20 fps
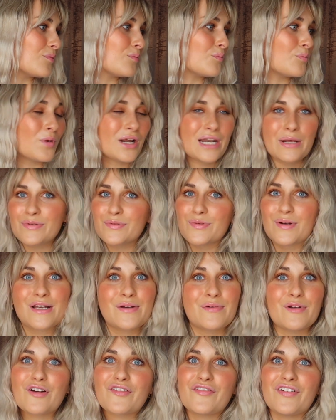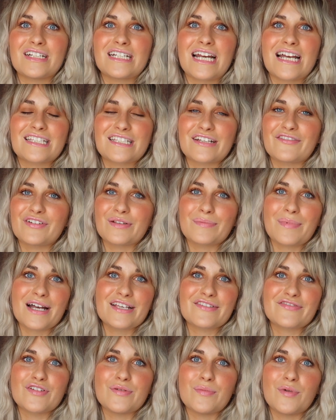when I was working with Look Fantastic for the
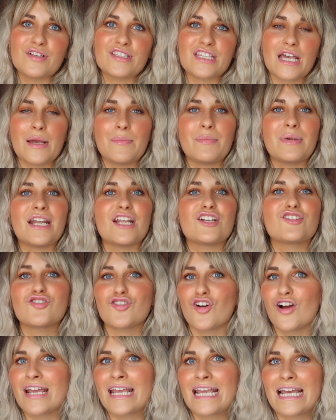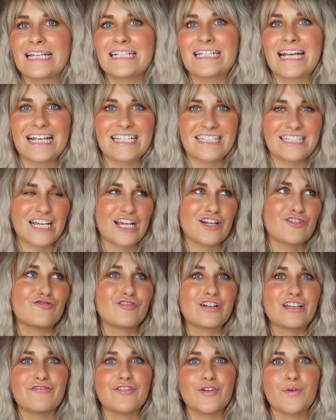past few months, I've been trying and testing and
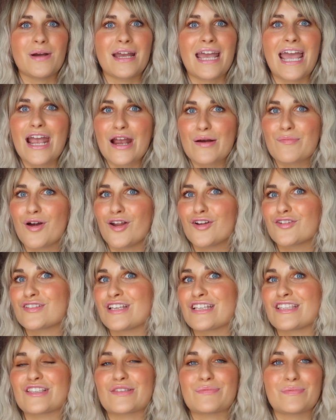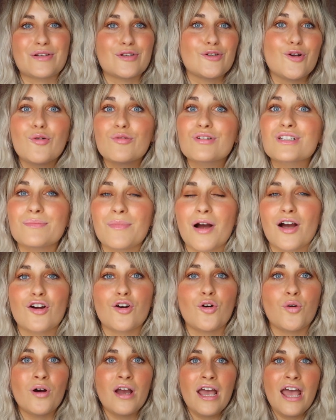reviewing hair products like there's been no
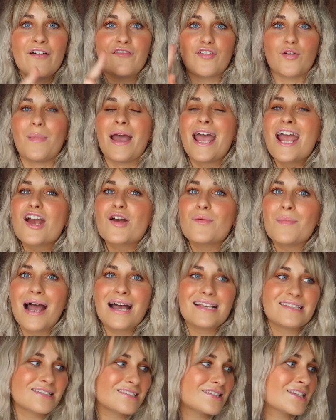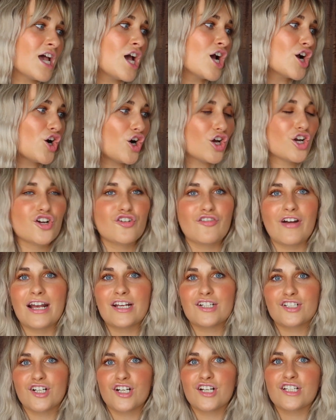tomorrow, from hair masks, color
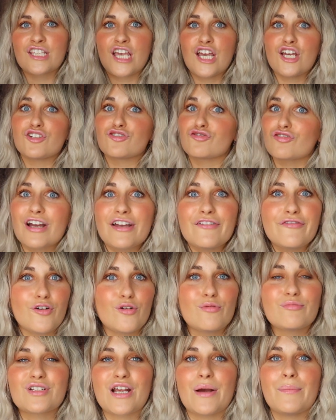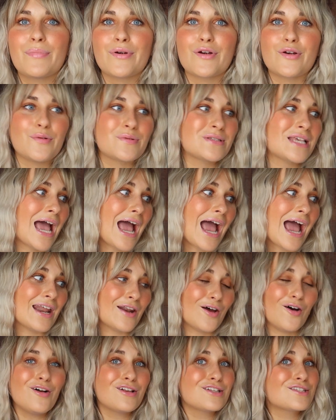correctors, dry foam shampoos, and
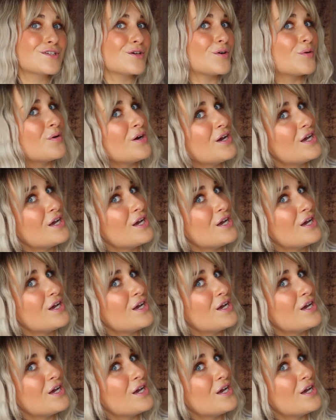also